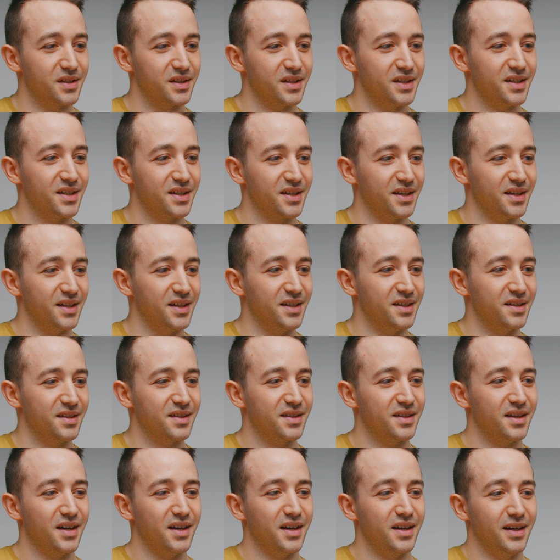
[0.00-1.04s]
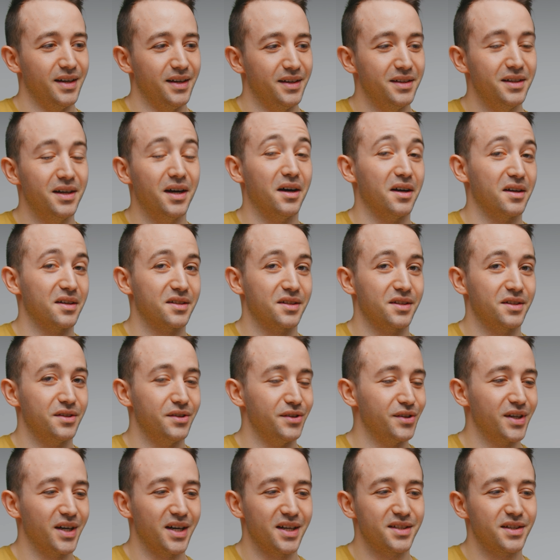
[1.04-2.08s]
This is nuts.
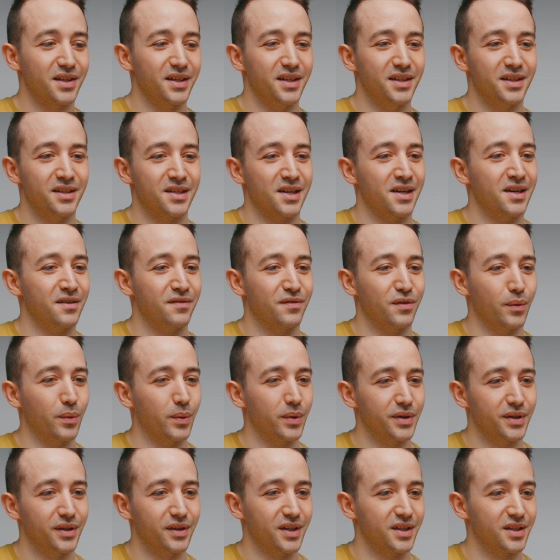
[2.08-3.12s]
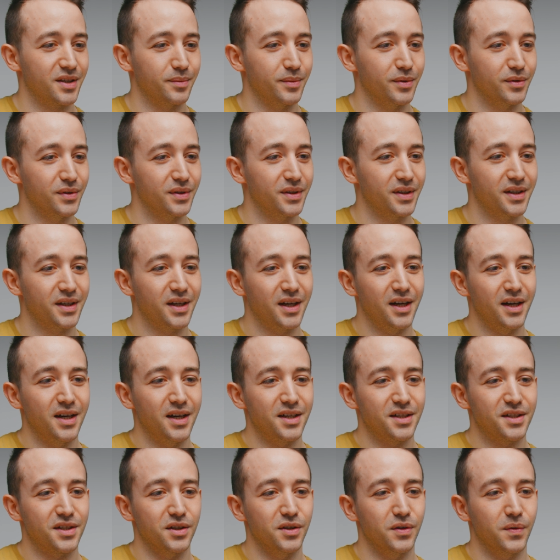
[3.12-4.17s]
You guys are insane for what you guys are building.
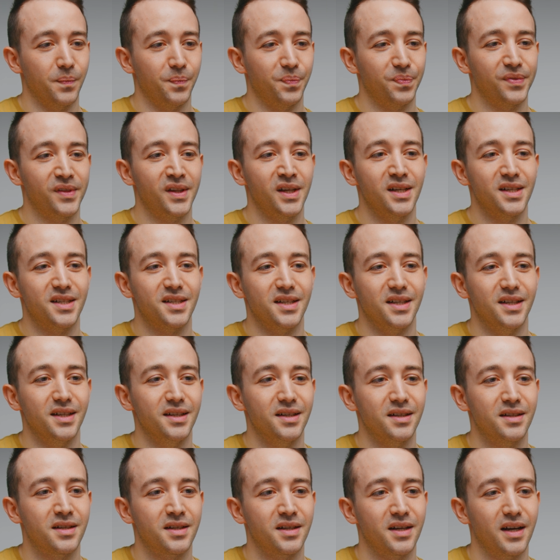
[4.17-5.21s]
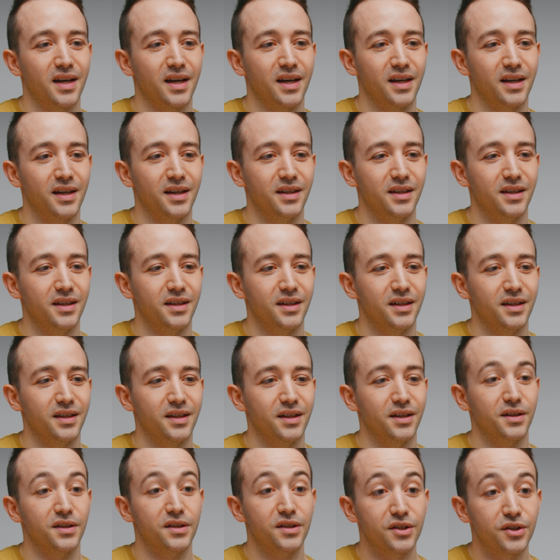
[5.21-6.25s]
So this is a
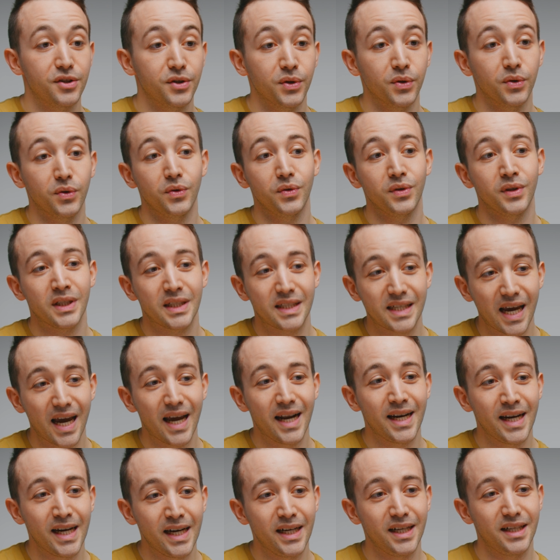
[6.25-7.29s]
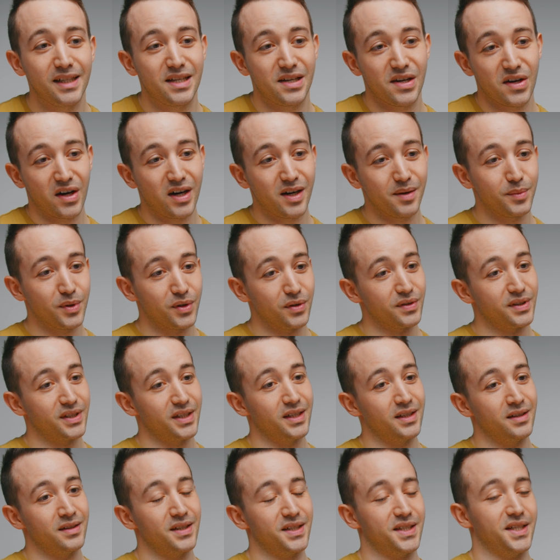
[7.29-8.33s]
dual 1080 Ti build
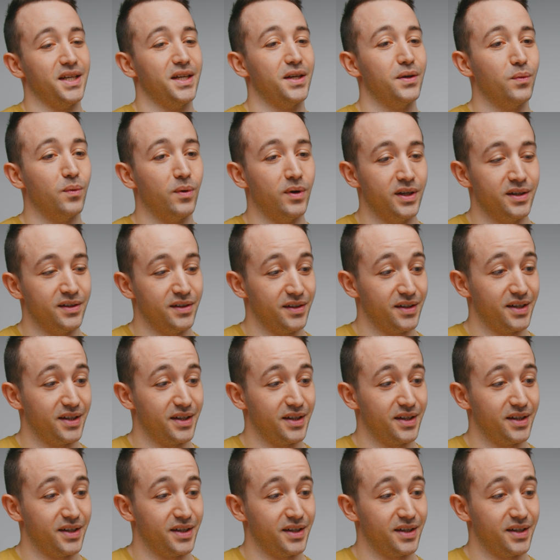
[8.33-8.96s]
in the T1.